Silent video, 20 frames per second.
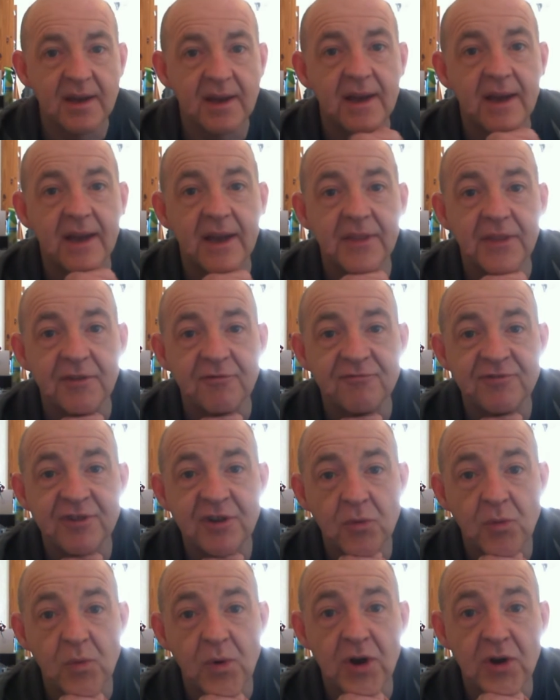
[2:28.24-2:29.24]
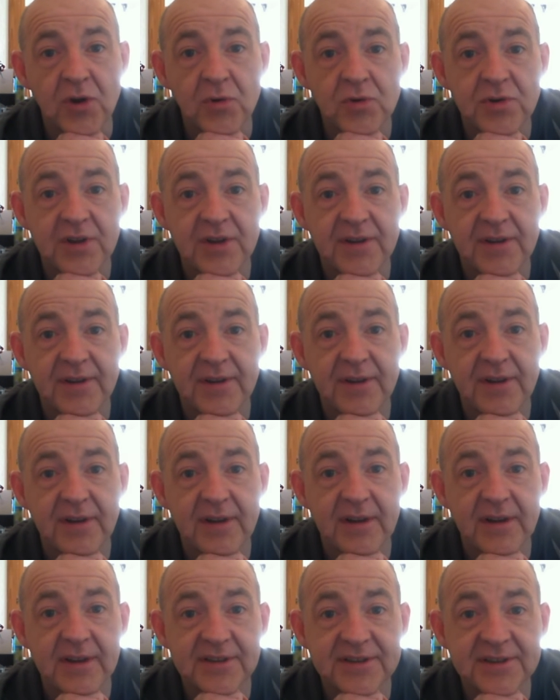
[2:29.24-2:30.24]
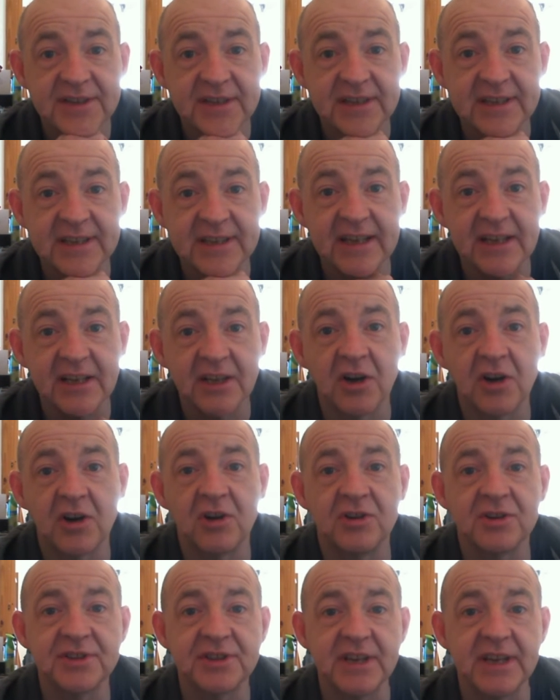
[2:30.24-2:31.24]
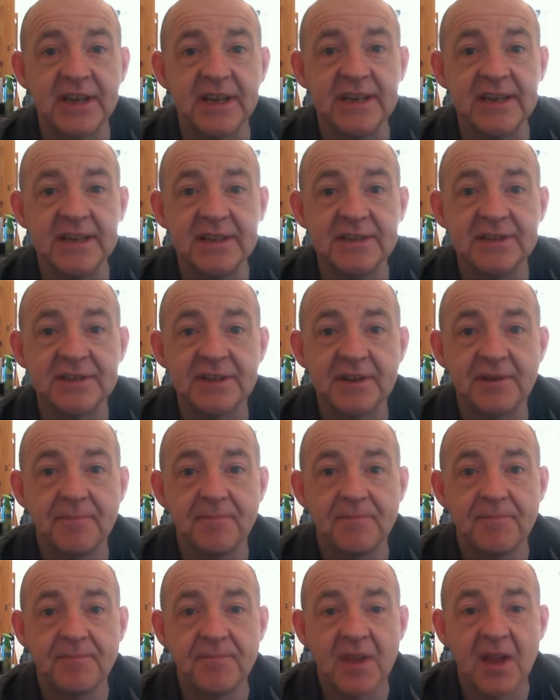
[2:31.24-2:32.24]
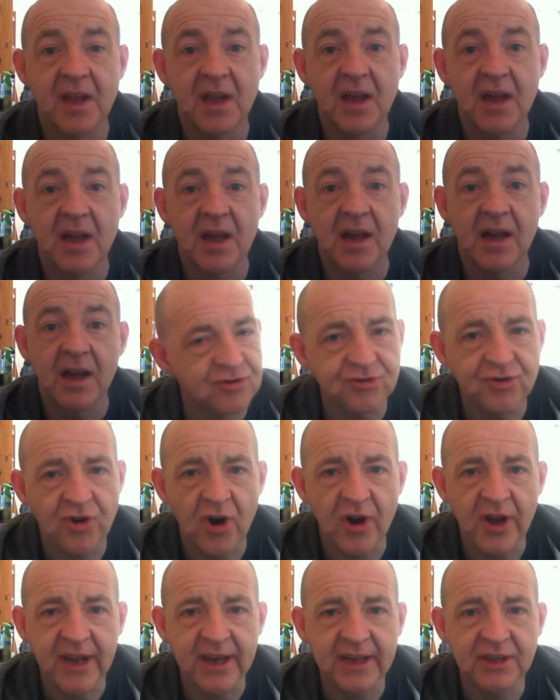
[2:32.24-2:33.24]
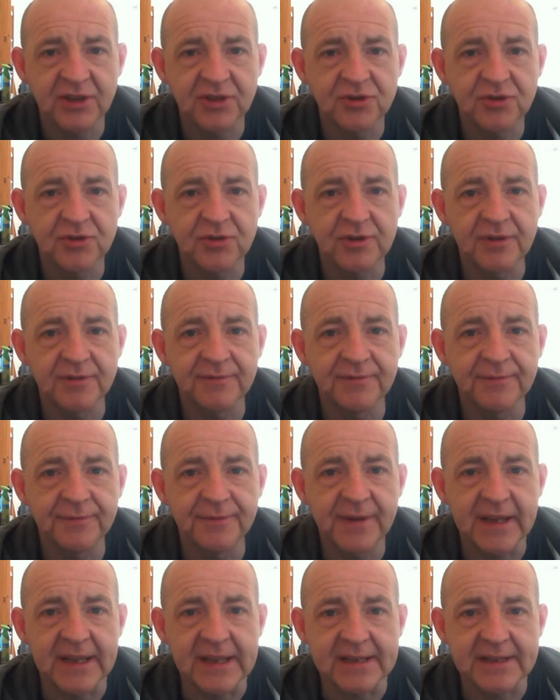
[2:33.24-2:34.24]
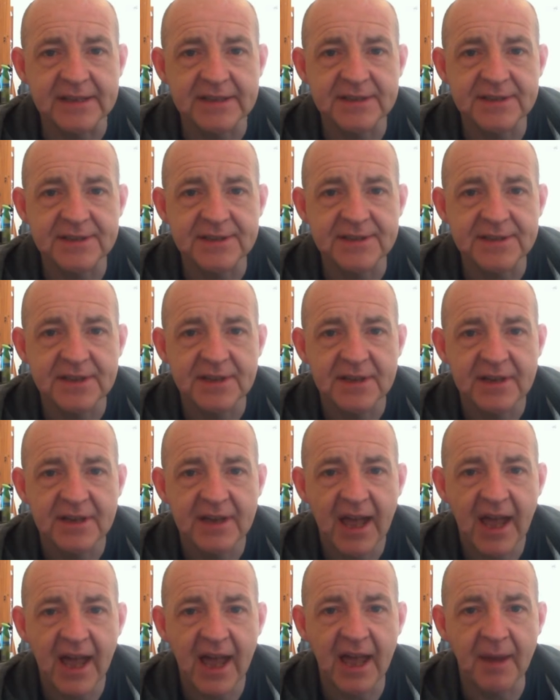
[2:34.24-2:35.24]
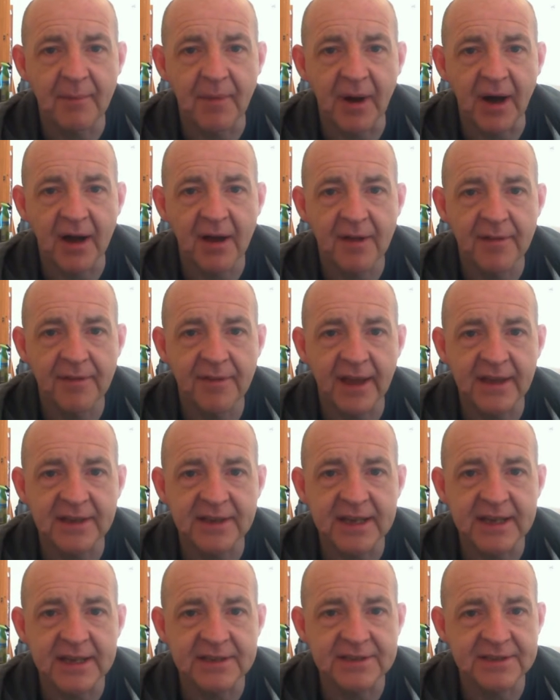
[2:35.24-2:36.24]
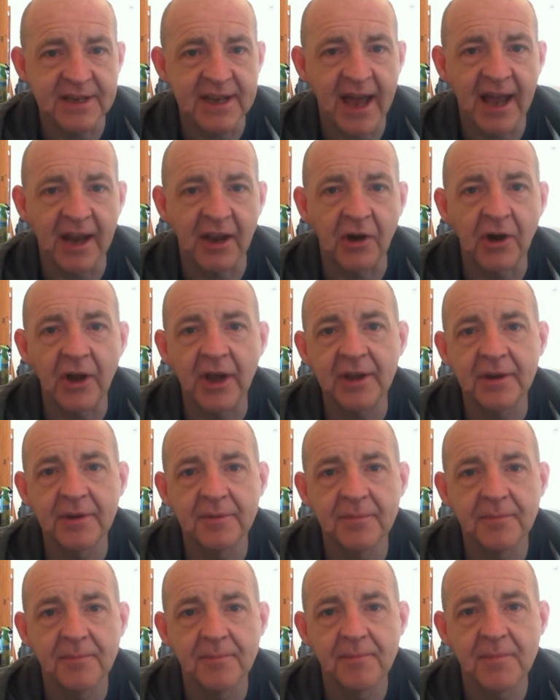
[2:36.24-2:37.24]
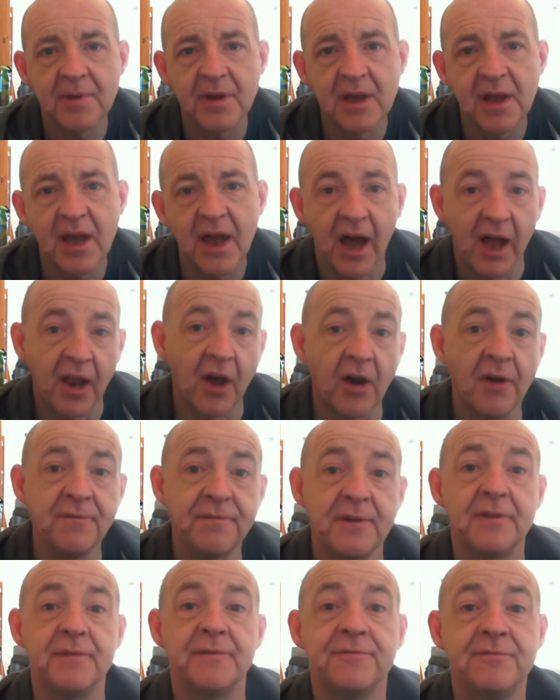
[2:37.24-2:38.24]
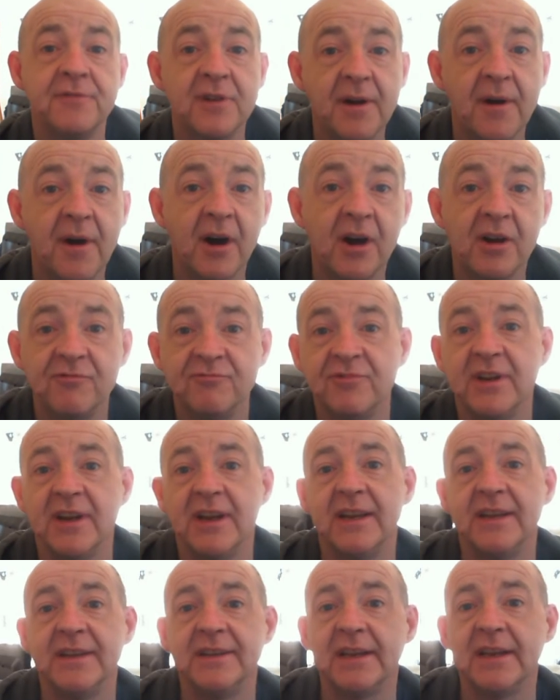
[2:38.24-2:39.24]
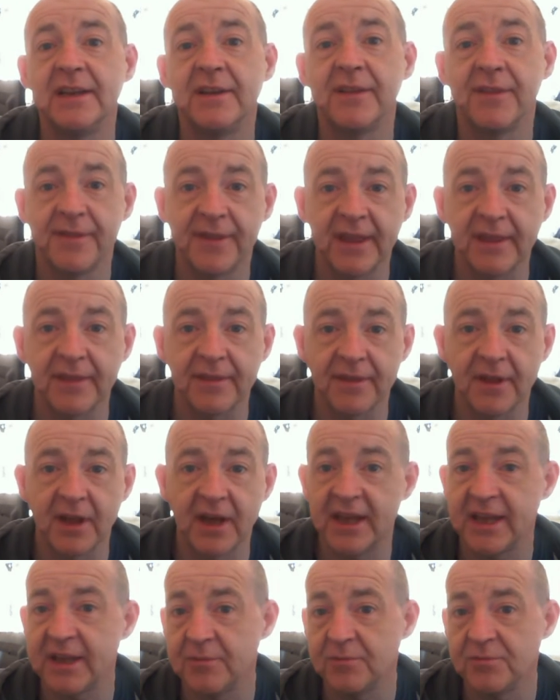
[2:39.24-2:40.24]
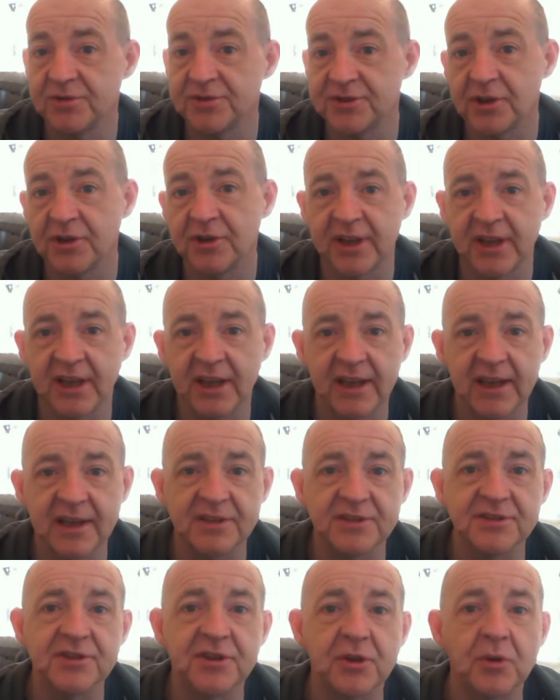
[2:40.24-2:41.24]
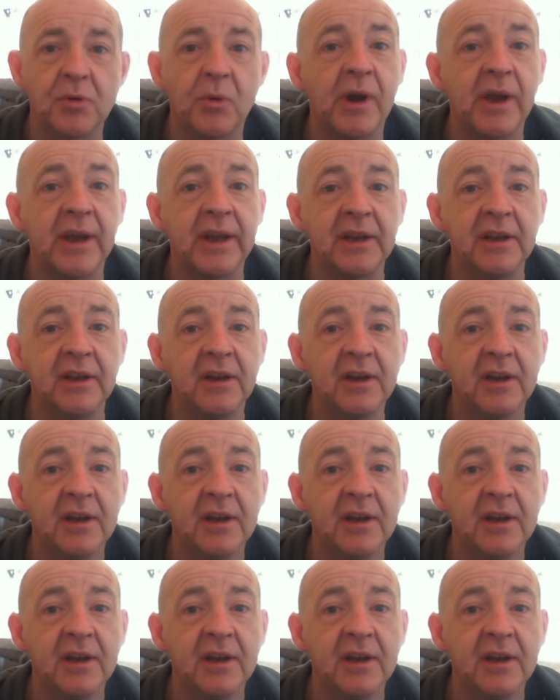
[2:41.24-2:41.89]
In the real world, Sidney Glass is trying to convince Emma that he is an ally. And I fell for it. I really did think that he was turning against the Queen,